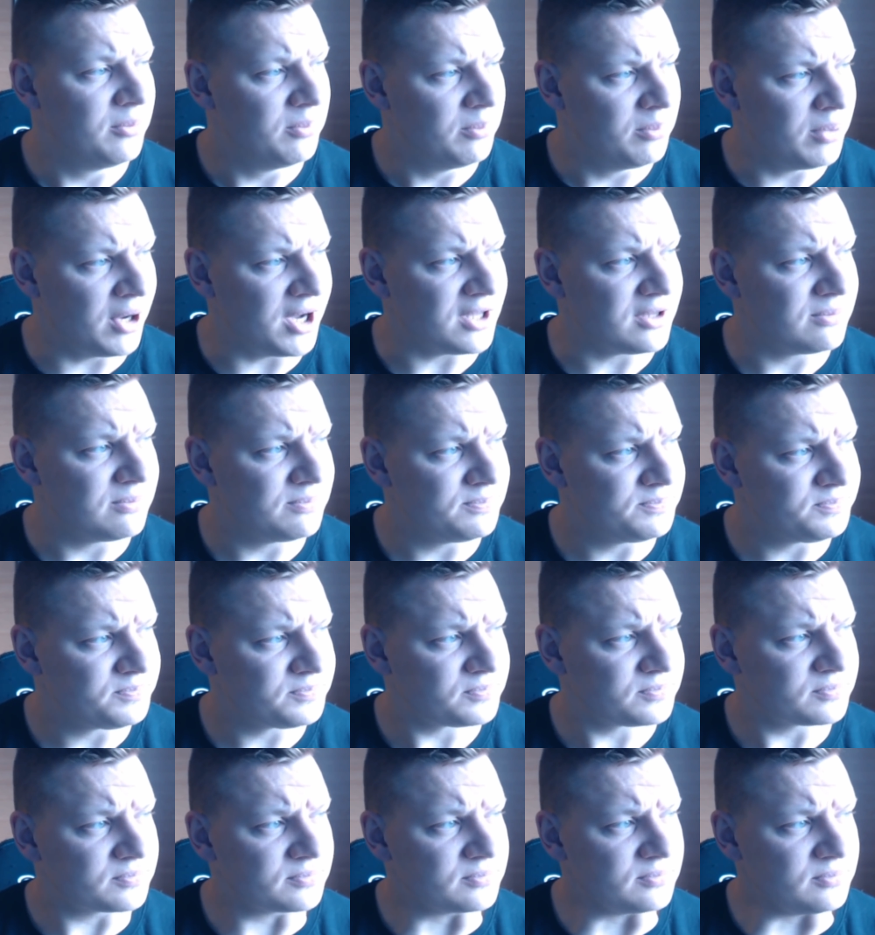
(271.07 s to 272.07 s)
But,
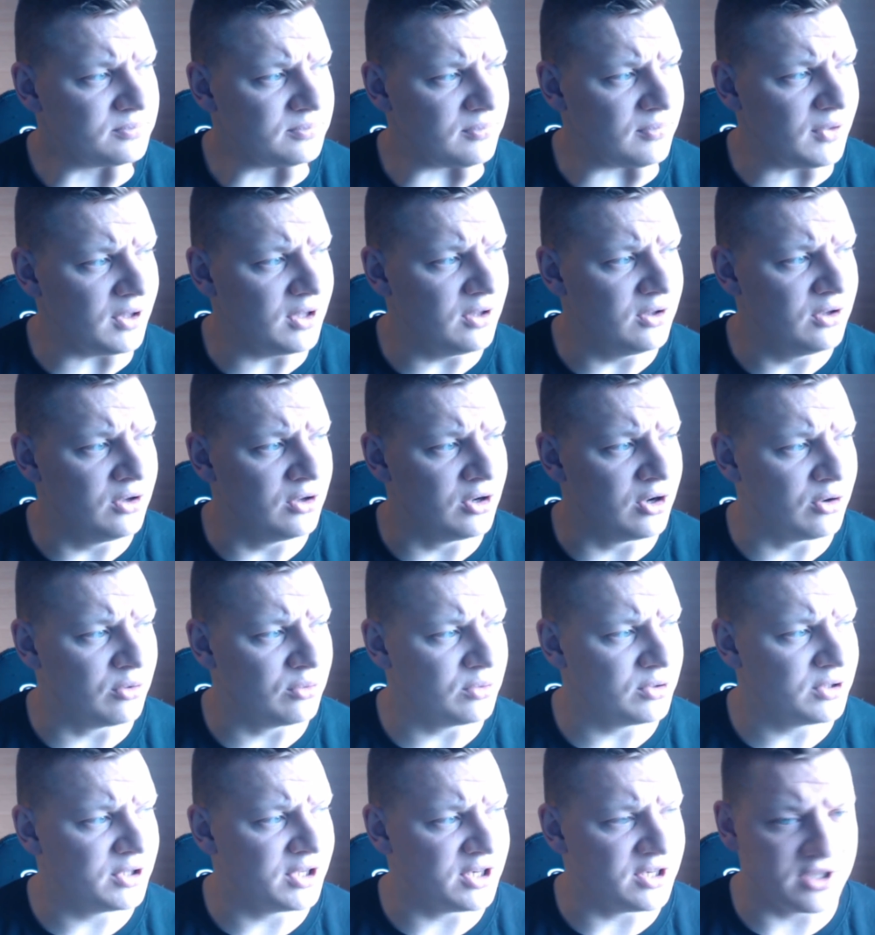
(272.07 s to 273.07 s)

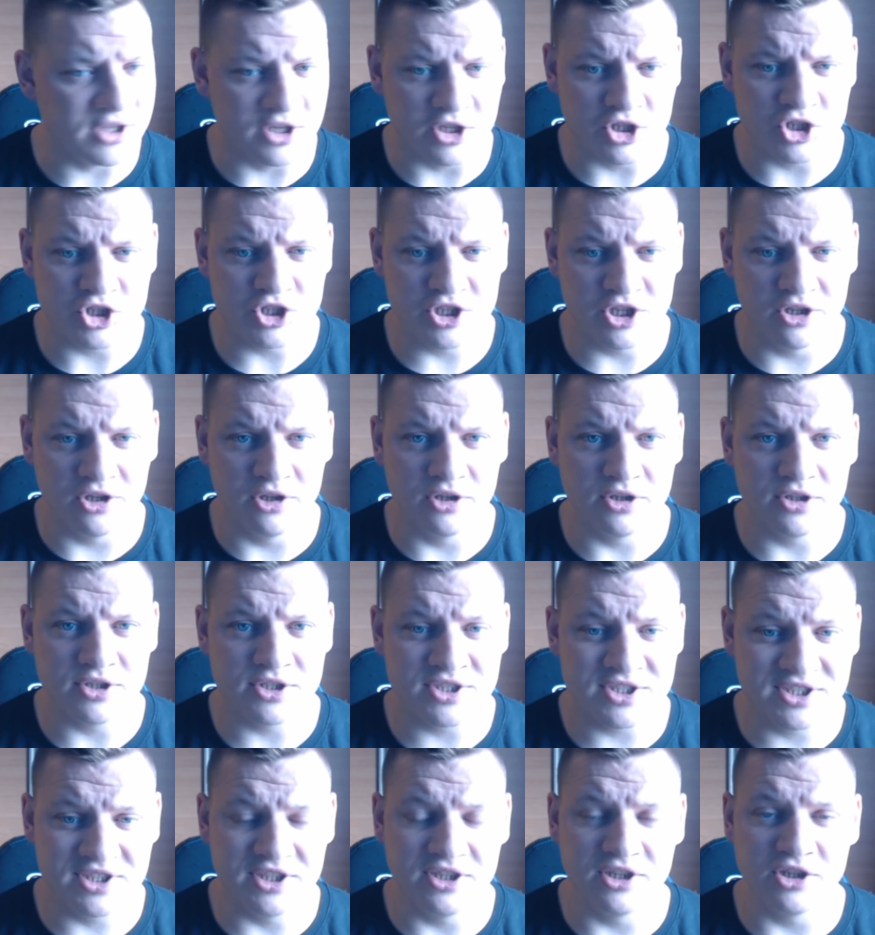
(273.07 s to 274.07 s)
there
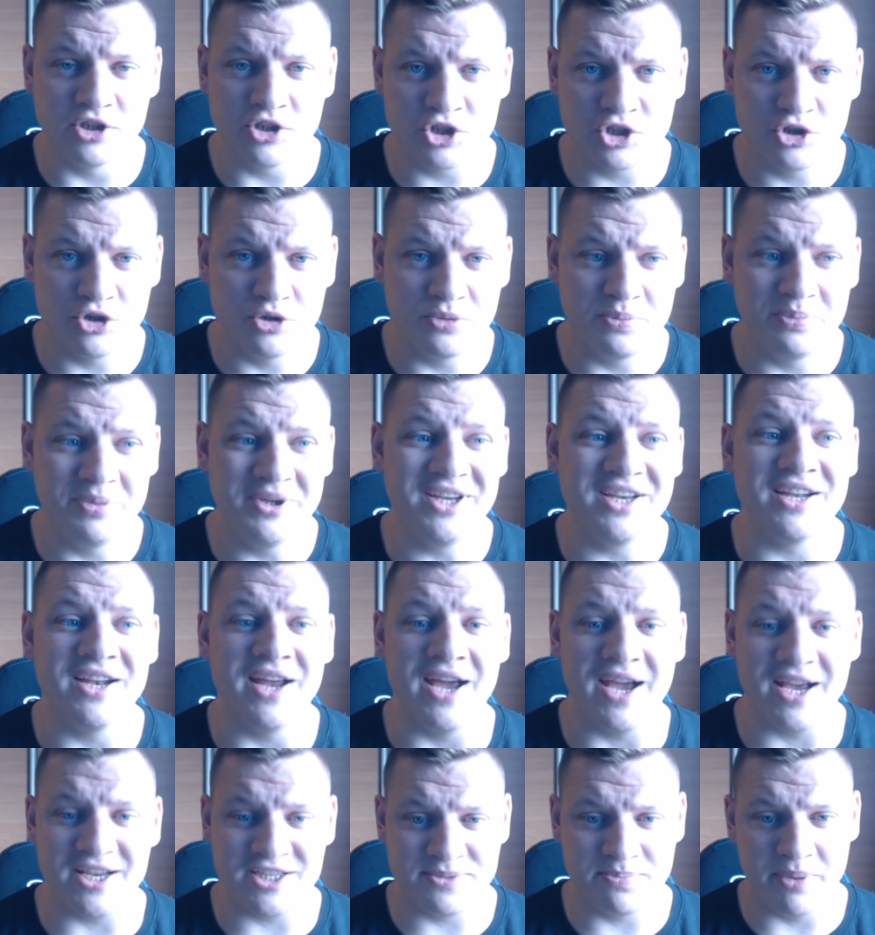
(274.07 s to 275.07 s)
still should be an
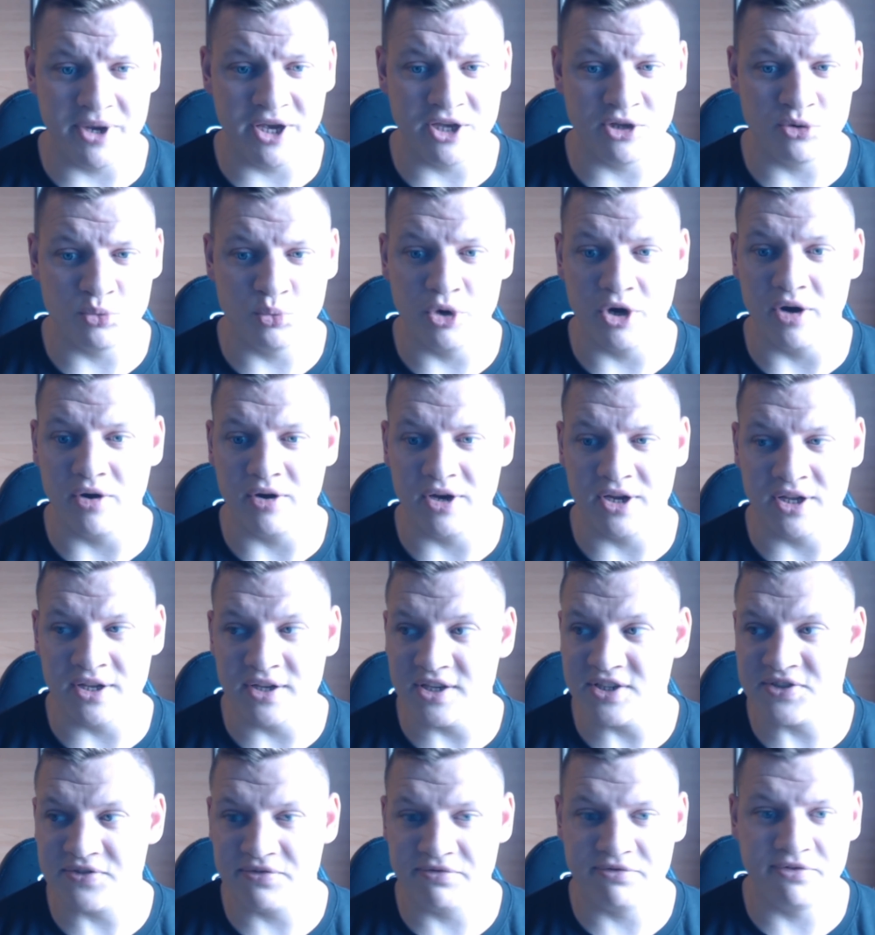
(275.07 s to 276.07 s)
aspect where it
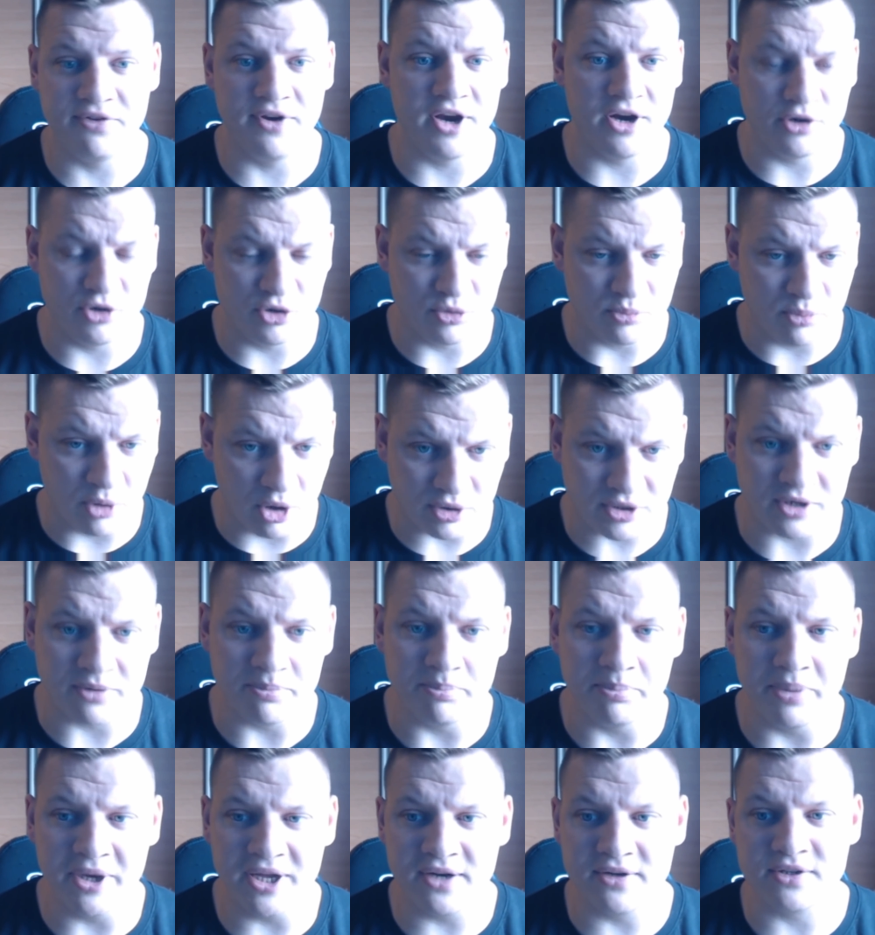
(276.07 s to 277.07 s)
is fair to both
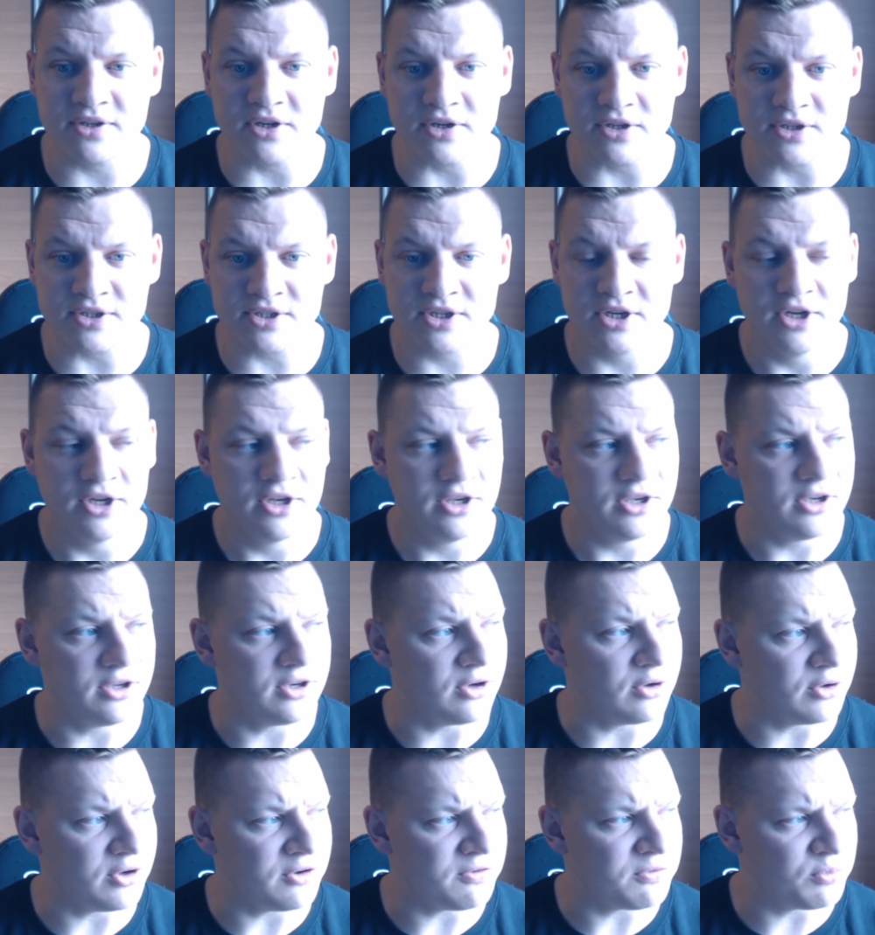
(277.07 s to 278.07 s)
competitors.
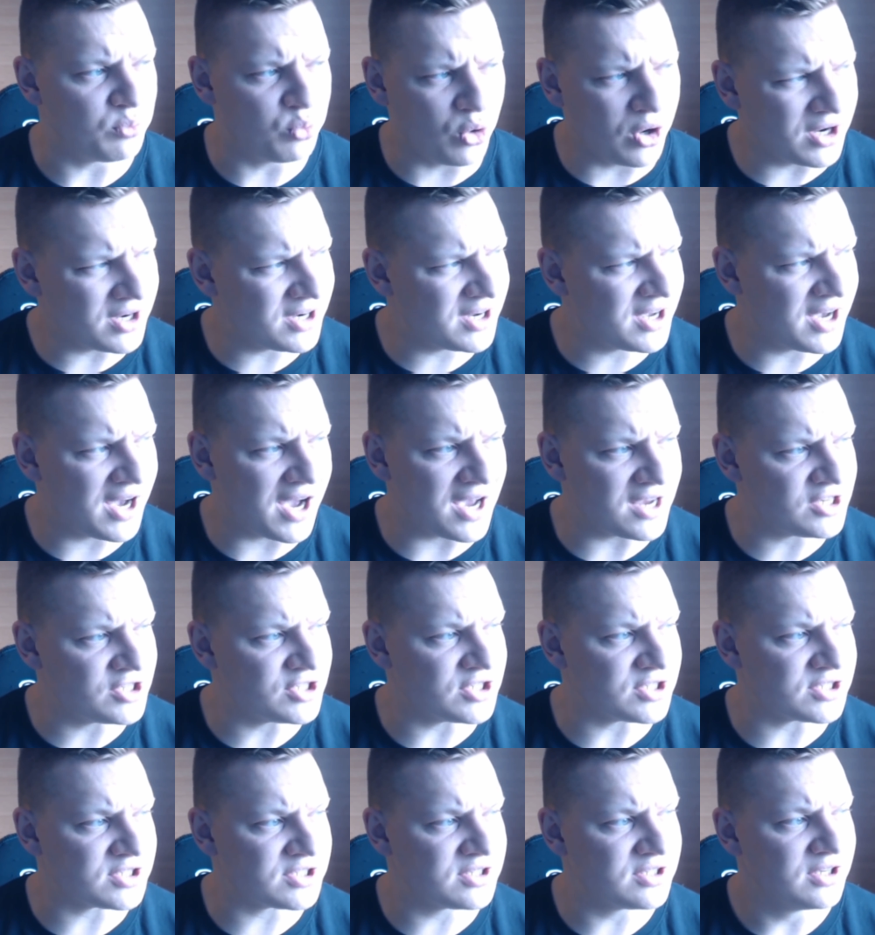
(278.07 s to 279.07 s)
If one guy
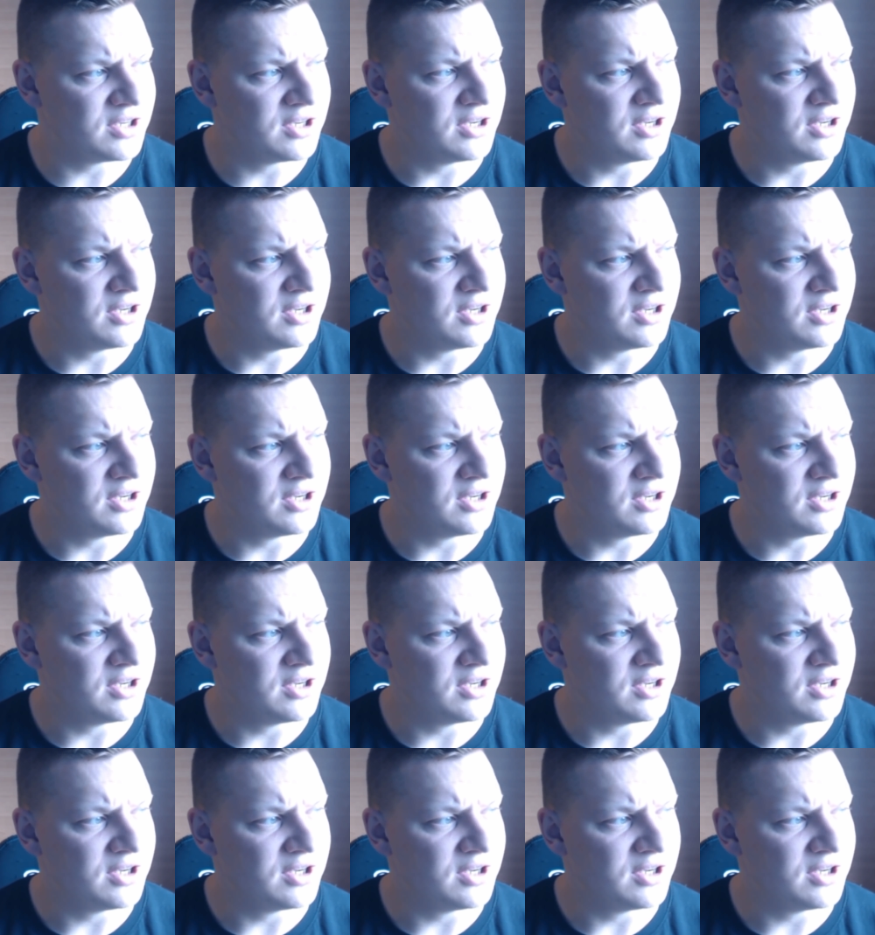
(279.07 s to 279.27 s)
just